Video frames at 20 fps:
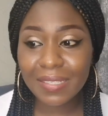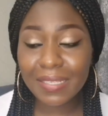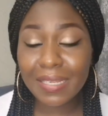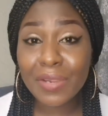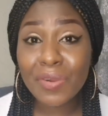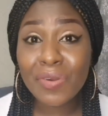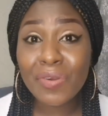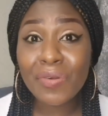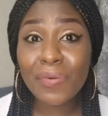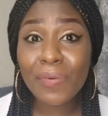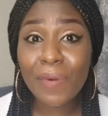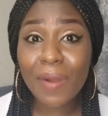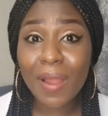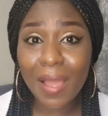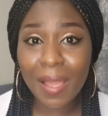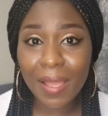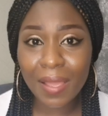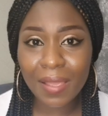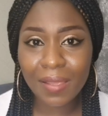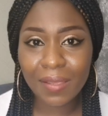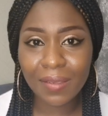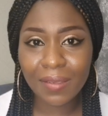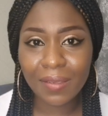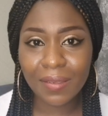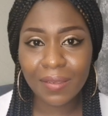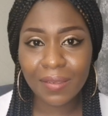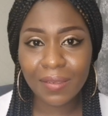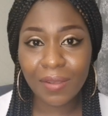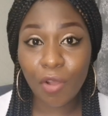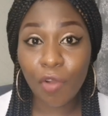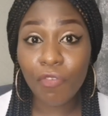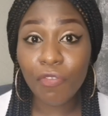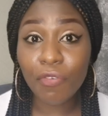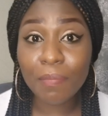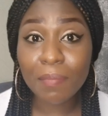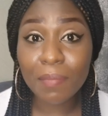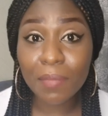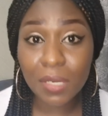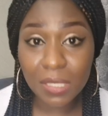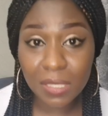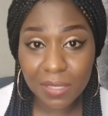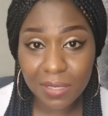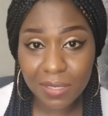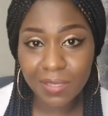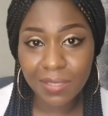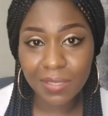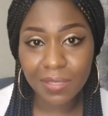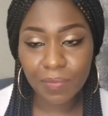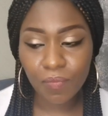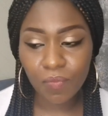they cry of money.